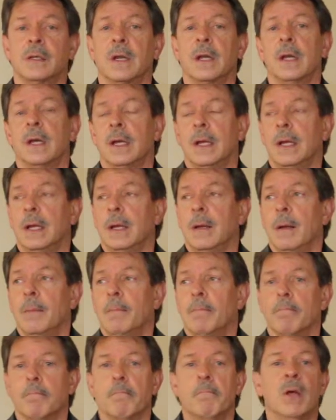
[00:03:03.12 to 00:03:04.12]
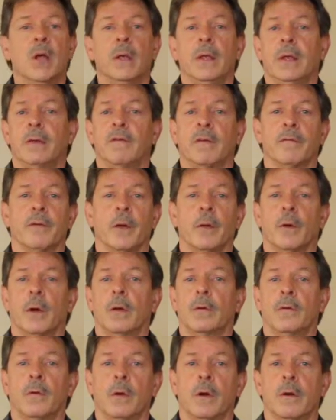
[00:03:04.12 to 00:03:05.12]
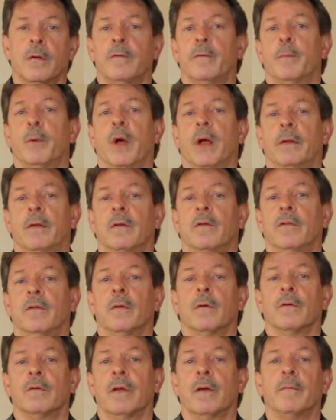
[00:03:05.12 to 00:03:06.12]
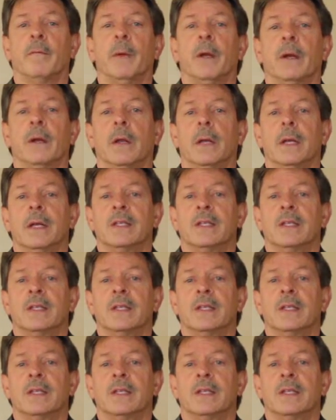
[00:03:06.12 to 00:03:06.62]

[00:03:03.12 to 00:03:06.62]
and millions of other alternative practitioners have been